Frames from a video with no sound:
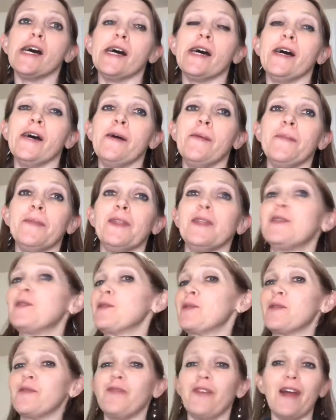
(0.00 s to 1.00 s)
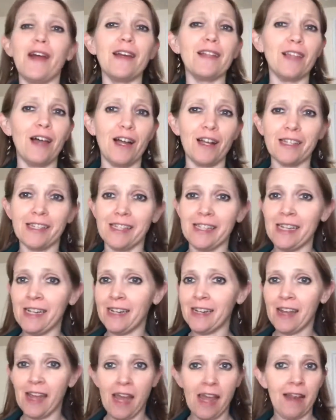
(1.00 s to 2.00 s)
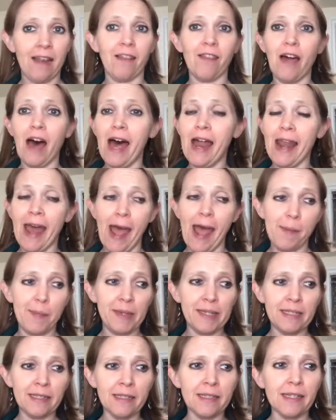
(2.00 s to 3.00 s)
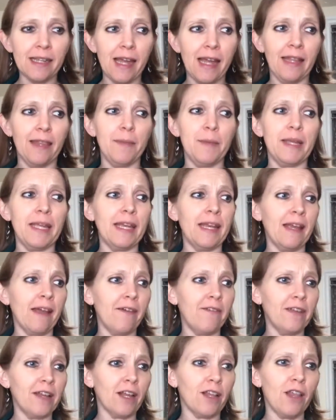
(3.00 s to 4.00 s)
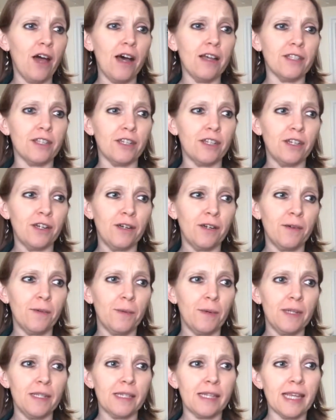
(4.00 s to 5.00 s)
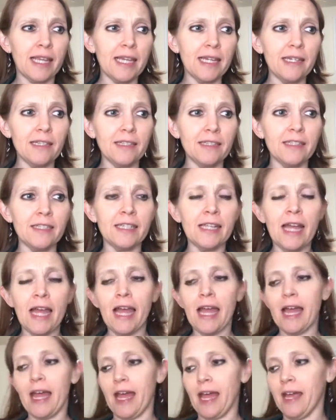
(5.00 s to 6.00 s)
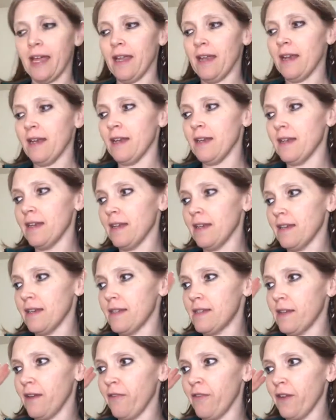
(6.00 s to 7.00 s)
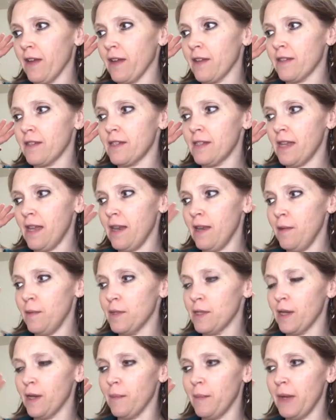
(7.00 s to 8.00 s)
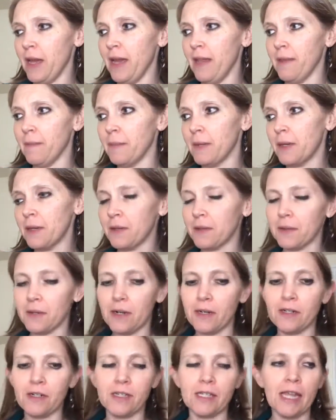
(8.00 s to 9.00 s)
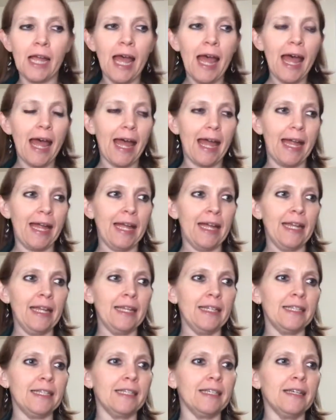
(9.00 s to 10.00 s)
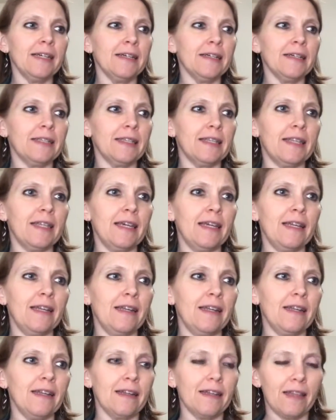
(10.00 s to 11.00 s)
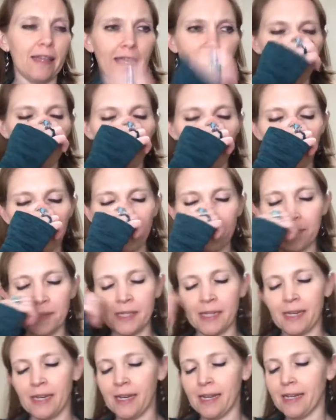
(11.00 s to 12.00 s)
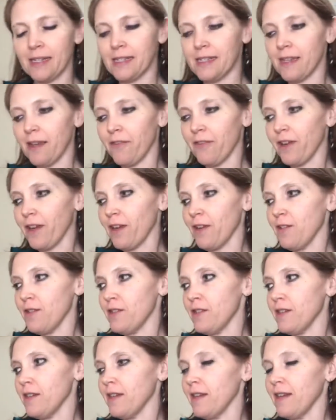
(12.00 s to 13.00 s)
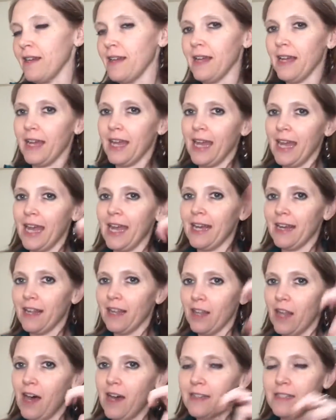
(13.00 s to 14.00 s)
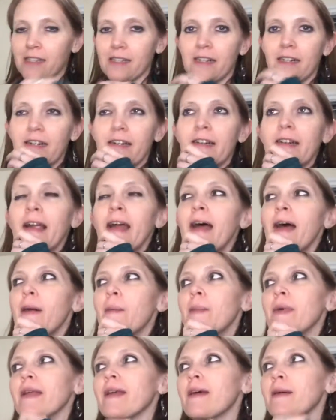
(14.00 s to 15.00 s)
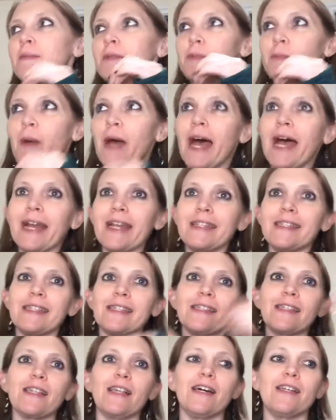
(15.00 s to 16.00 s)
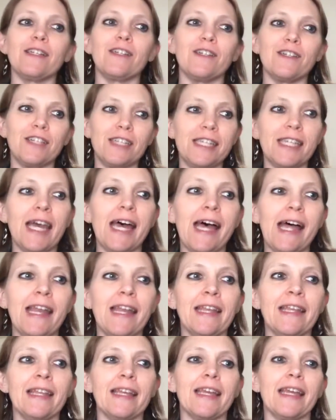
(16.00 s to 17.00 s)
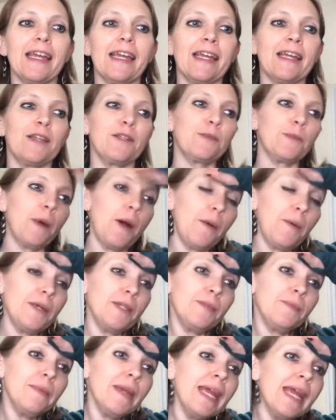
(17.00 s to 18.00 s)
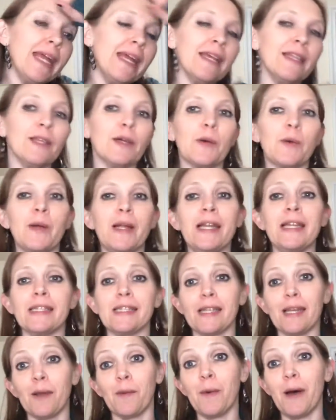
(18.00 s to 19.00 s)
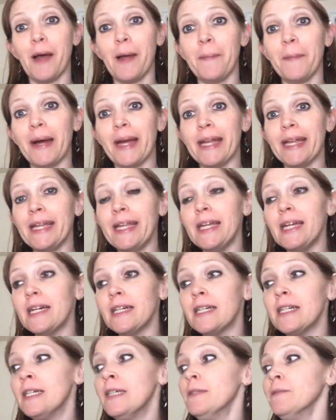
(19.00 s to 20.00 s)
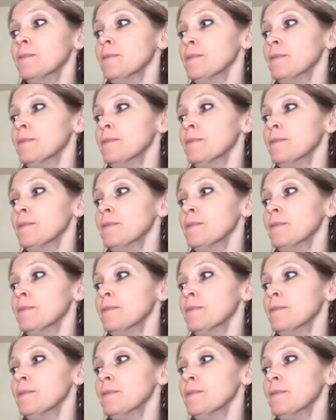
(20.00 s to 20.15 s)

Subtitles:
This was a very long scene, and a lot happened. At the beginning of it, Gloucester was killed, and Suffolk said he was going to pay the murderers, and then the king comes in and Suffolk goes to get Gloucester, but comes back and says Gloucester's dead and the king is woe is me, and the queen is like, why am I here?